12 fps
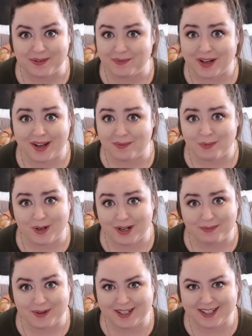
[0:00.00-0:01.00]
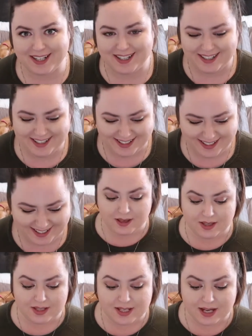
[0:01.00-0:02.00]
I'm not a morning person.
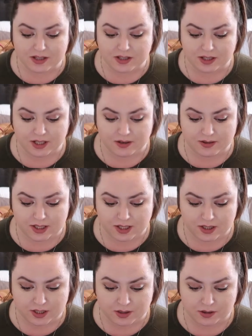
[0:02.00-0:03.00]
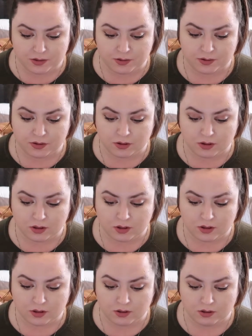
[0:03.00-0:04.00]
And this actually goes into
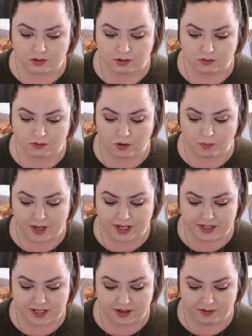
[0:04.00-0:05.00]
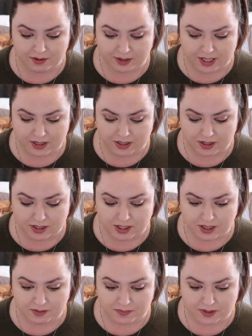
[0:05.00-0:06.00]
romantic
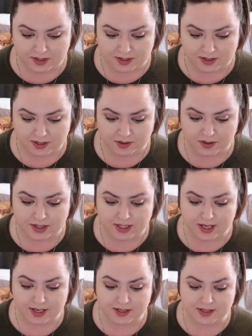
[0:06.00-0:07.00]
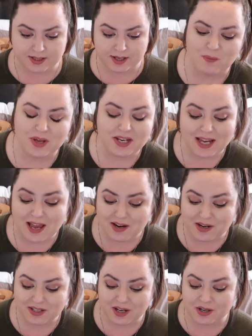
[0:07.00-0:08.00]
relationships. So it says
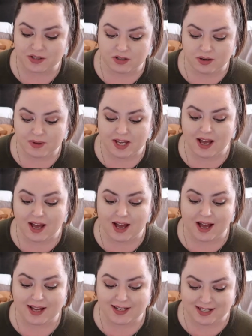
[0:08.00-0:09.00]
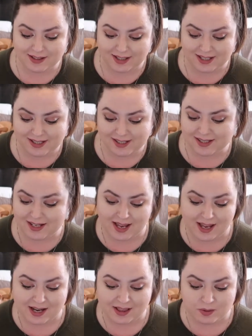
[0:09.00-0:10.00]
mediators are dreamy idealists,
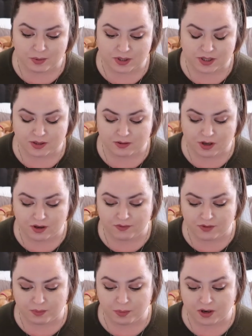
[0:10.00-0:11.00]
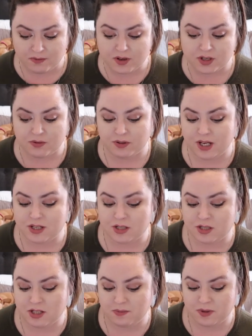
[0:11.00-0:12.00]
and in the pursuit of the perfect
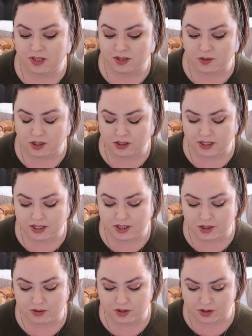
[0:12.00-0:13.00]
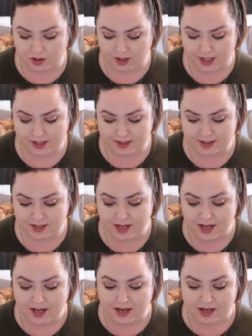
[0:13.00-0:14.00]
relationship, this quality shows strongest.
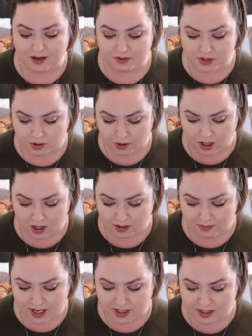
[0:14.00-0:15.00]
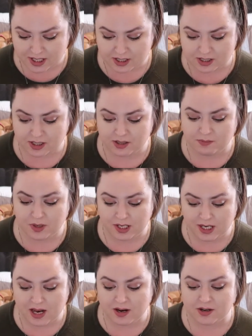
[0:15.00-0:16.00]
Never short on imagination,
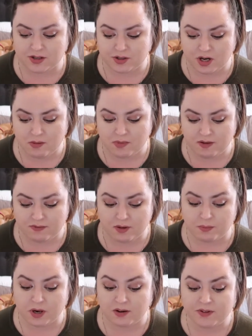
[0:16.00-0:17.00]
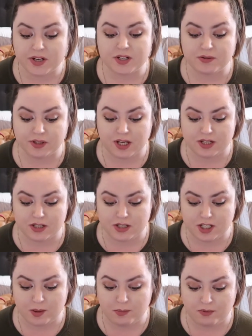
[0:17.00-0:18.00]
mediators dream of the perfect
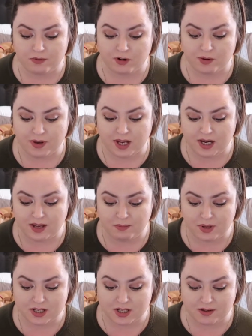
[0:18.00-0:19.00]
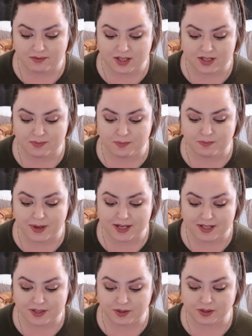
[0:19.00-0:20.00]
relationship, forming an image of this
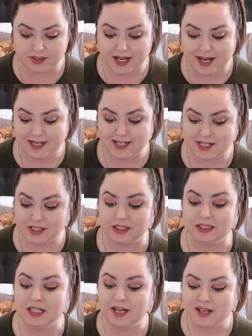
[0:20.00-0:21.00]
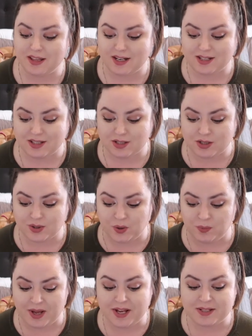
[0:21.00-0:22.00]
pedestaled ideal that is their
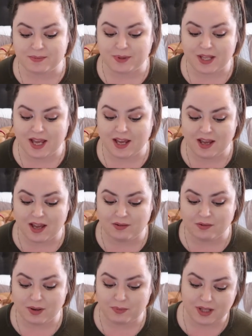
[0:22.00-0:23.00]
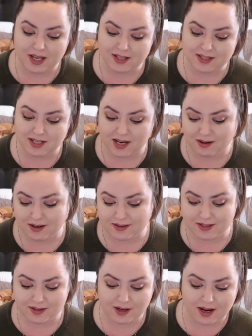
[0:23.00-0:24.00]
soulmate, playing and replaying
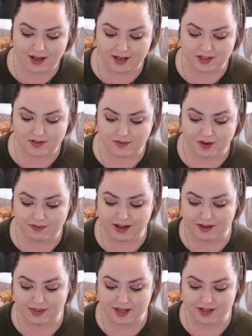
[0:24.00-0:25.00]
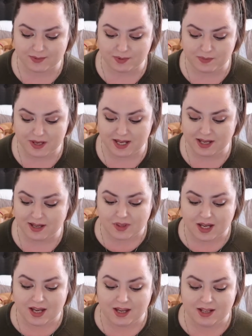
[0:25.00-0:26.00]
scenarios in their heads of how things will be.
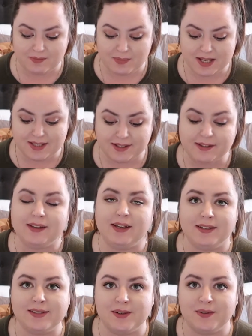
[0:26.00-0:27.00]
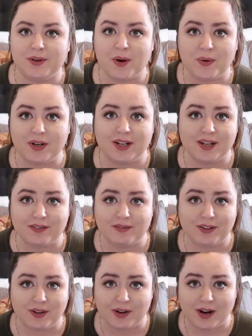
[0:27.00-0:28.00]
And basically, so no one can
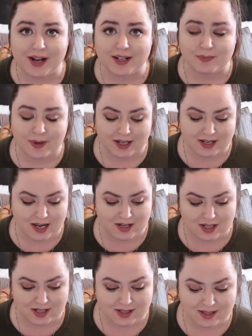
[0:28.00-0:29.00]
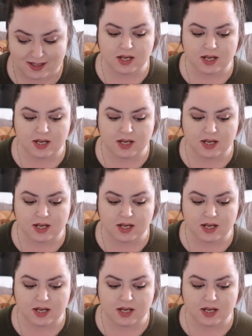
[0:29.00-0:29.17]
fill your expectations.